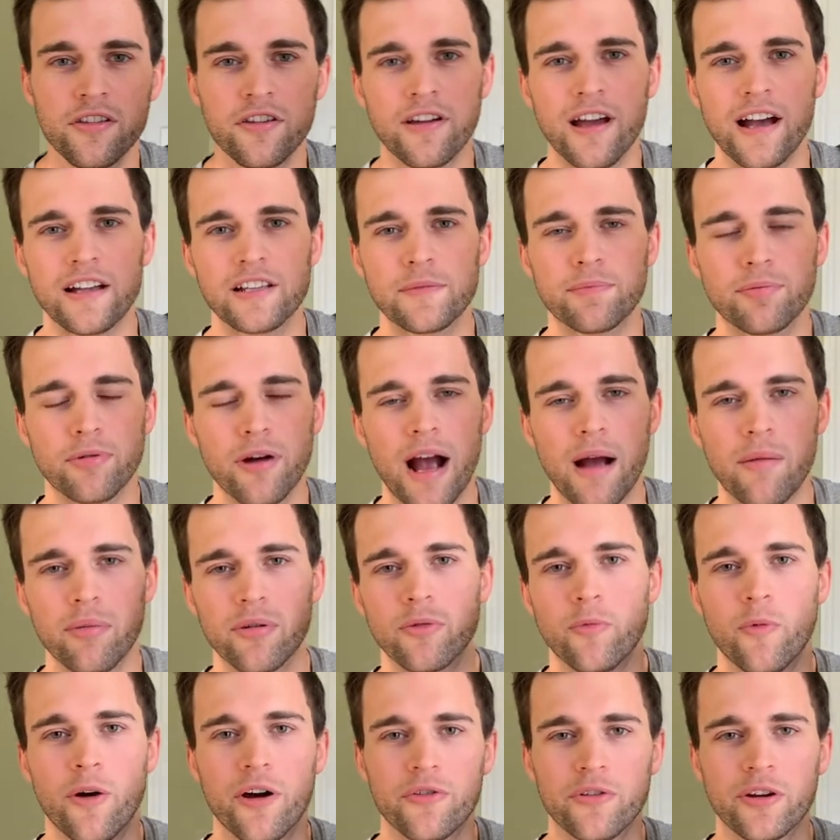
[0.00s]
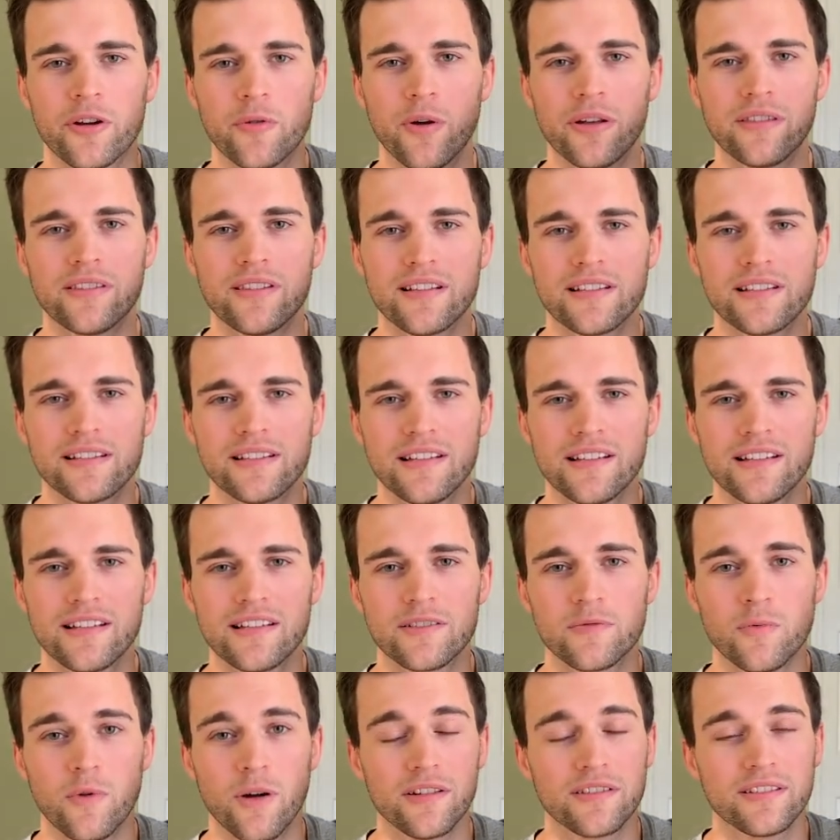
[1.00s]
You guys are probably wondering what this
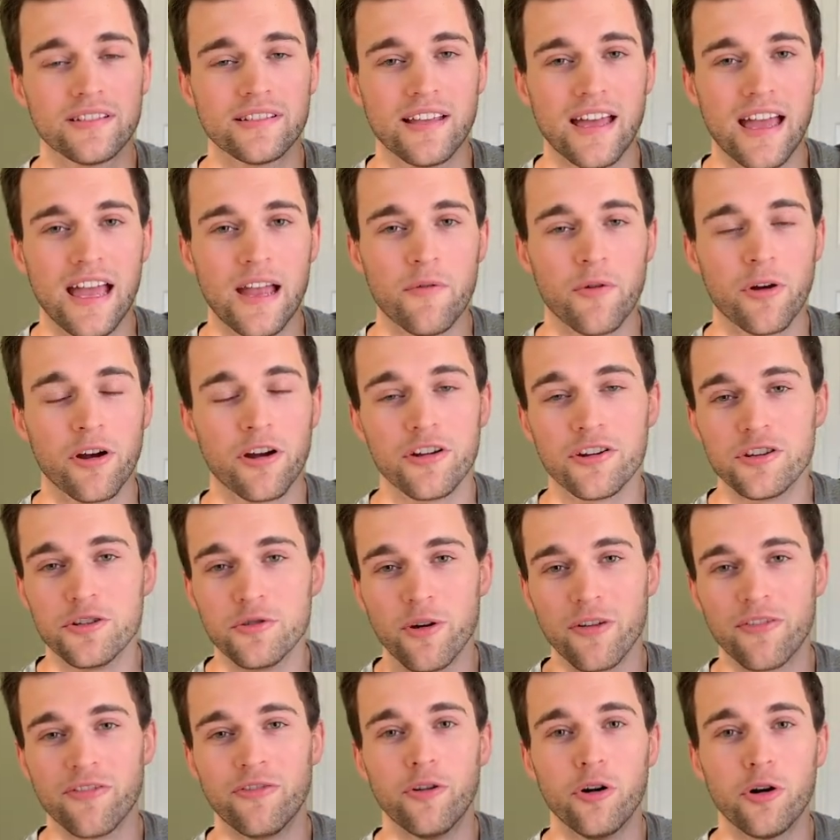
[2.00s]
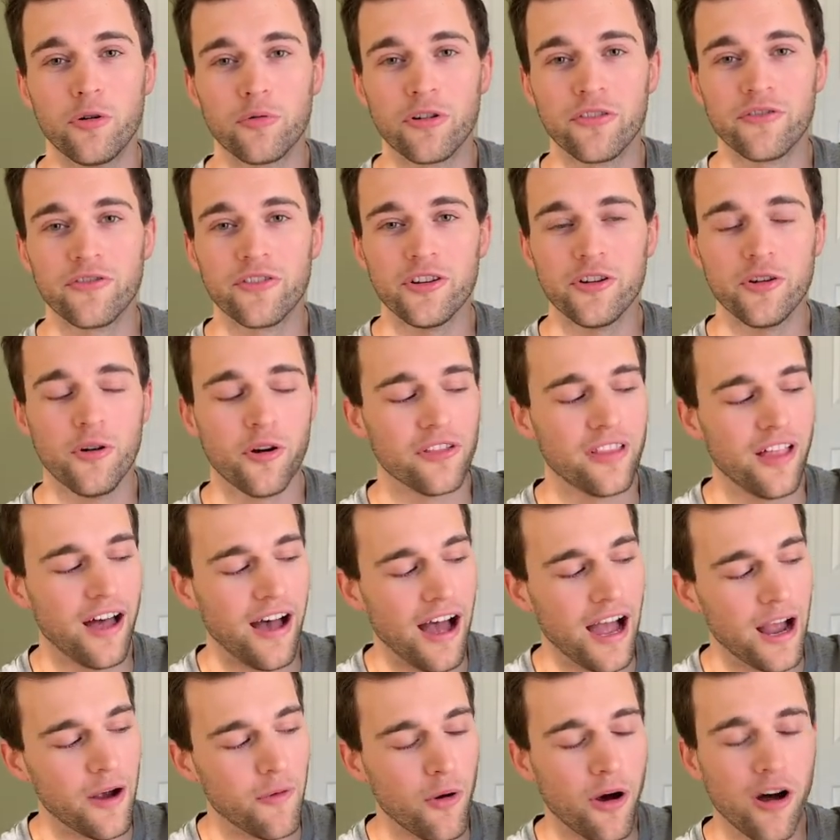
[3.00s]
is. Well, today we're going to do a full review on the
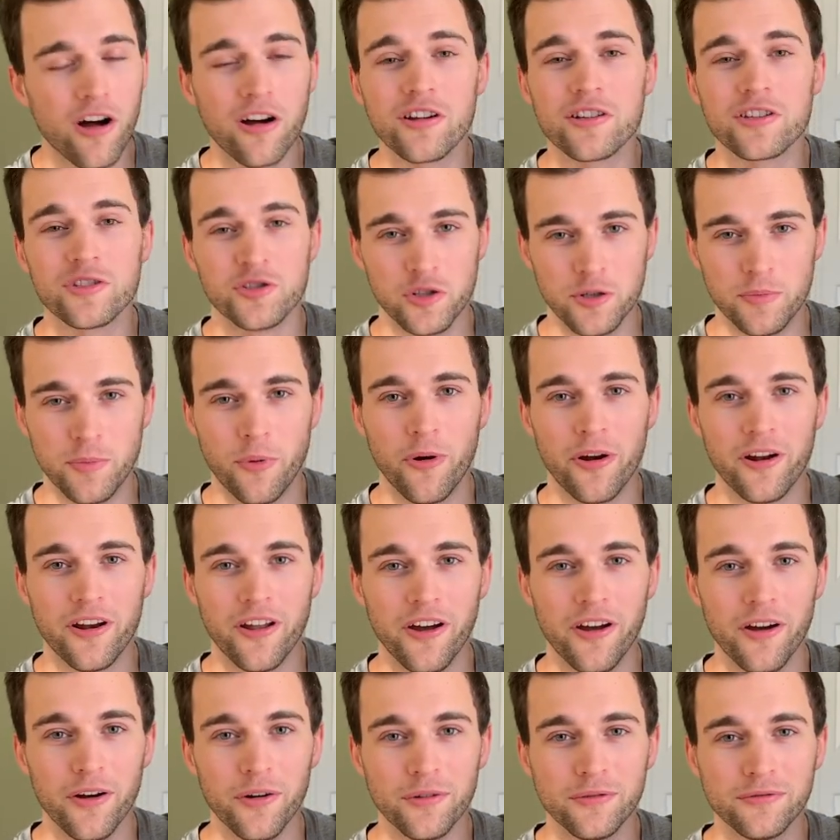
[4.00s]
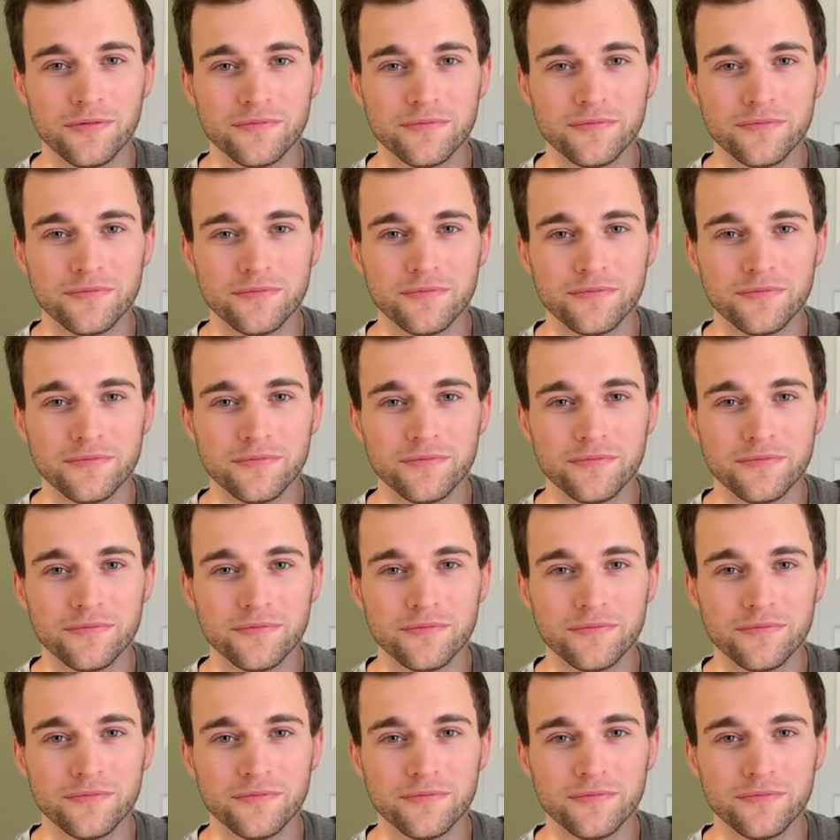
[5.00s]
iWALK 2.0.